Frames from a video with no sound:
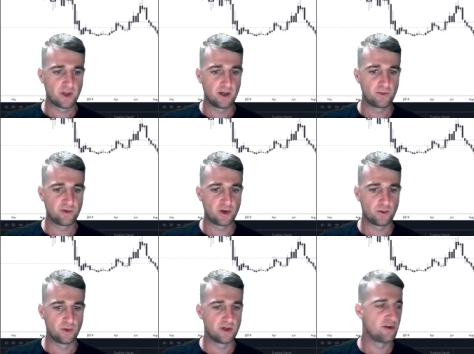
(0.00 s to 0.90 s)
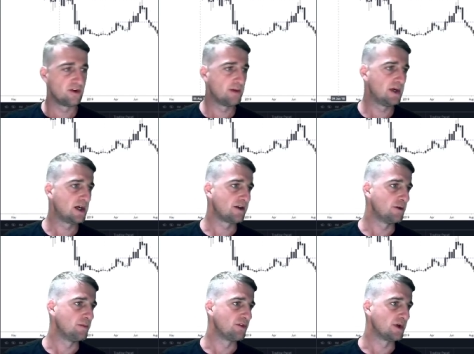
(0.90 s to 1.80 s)
And we've got one level. I'll mark it
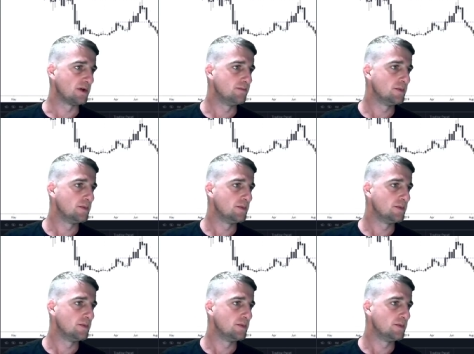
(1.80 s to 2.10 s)
up as well.